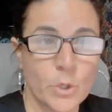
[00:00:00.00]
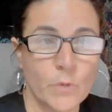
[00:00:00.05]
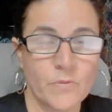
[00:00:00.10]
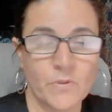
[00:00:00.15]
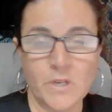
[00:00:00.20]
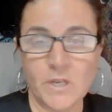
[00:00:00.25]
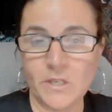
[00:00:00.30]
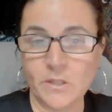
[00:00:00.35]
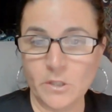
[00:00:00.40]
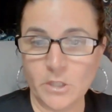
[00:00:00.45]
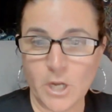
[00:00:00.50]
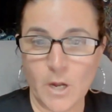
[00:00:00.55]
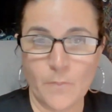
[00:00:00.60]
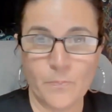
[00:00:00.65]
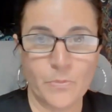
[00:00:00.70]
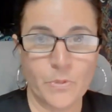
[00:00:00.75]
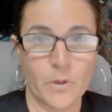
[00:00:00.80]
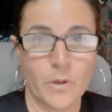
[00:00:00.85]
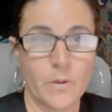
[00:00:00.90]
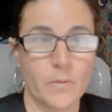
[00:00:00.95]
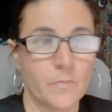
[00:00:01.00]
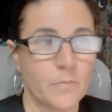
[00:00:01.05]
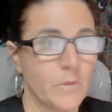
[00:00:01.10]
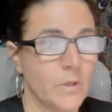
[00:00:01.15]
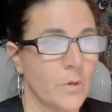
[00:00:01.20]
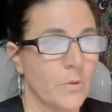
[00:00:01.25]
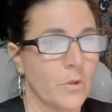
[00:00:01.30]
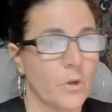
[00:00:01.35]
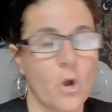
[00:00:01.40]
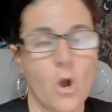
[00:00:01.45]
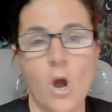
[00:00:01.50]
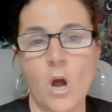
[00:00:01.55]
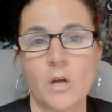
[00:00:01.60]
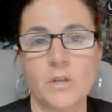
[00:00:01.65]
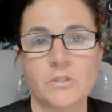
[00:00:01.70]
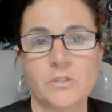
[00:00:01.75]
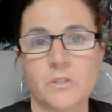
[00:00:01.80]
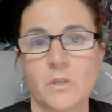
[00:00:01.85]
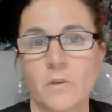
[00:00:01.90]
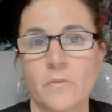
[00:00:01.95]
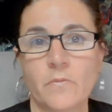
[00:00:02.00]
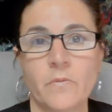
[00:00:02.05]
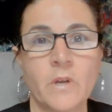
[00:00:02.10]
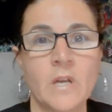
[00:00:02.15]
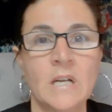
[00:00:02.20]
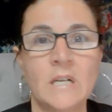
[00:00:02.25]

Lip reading: If you need to look up the cost of